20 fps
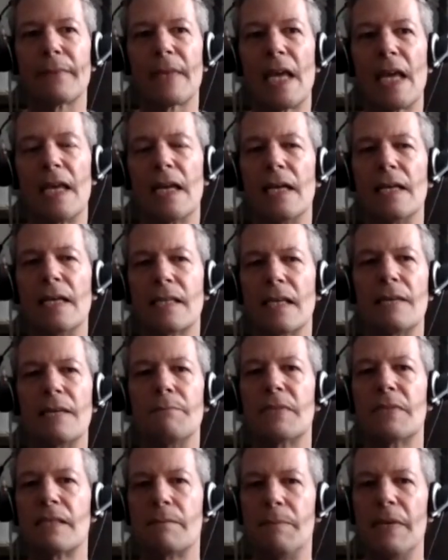and as I'm
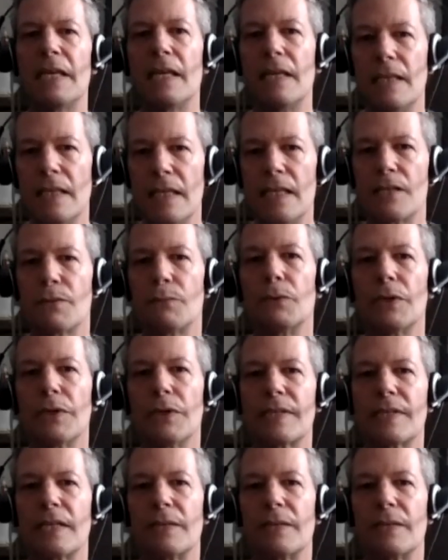speaking these words,